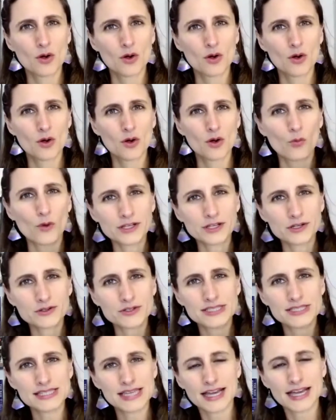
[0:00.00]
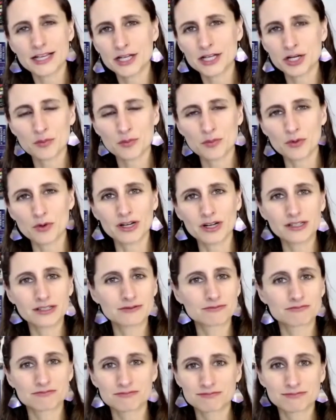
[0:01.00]
when you say to your
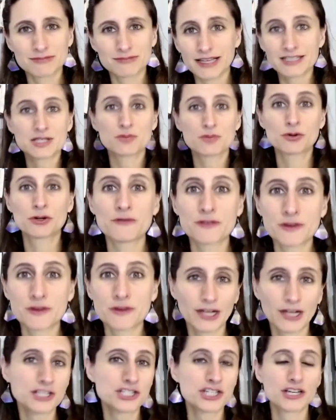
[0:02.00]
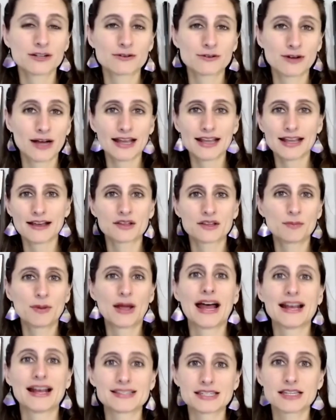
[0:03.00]
board, let's approve the budget, right? And they're
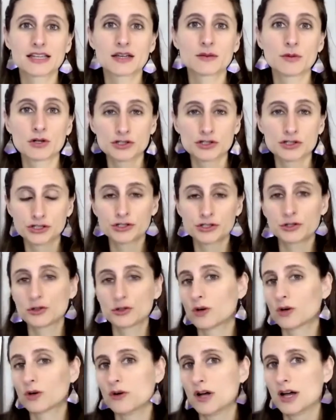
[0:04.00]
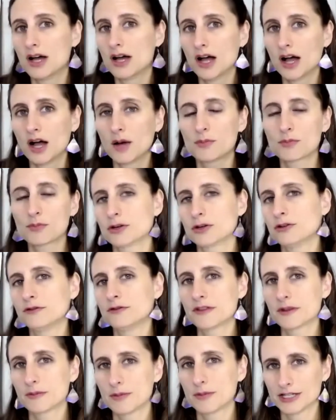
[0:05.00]
passing a motion to, quote,
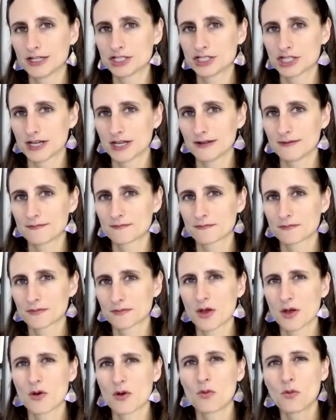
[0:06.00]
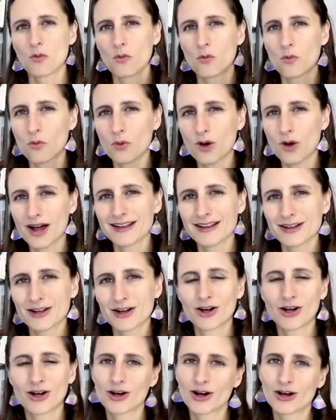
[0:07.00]
approve the budget. What
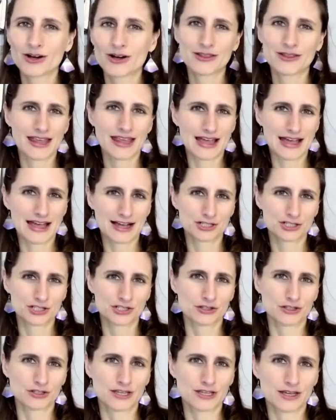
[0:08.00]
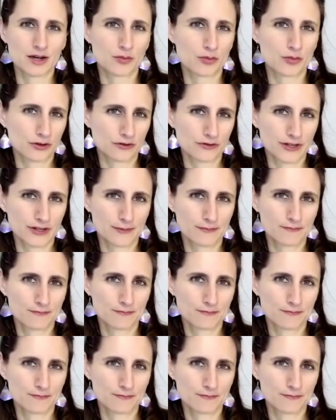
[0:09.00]
are they actually approving?